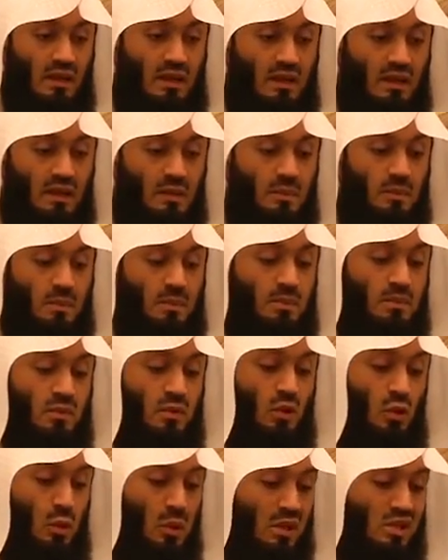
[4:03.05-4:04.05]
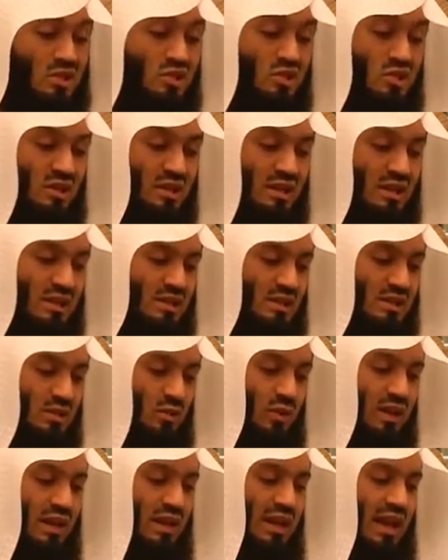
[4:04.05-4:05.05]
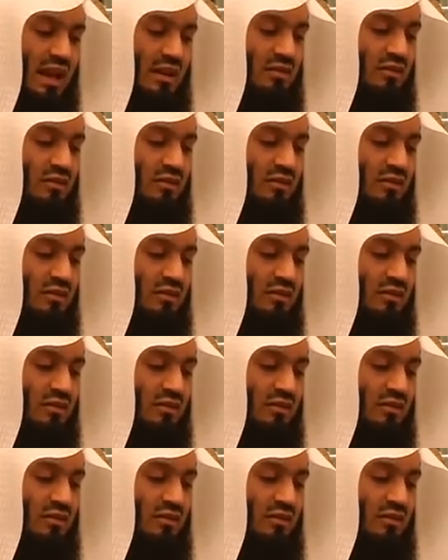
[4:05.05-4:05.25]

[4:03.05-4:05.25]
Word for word: the the question is, we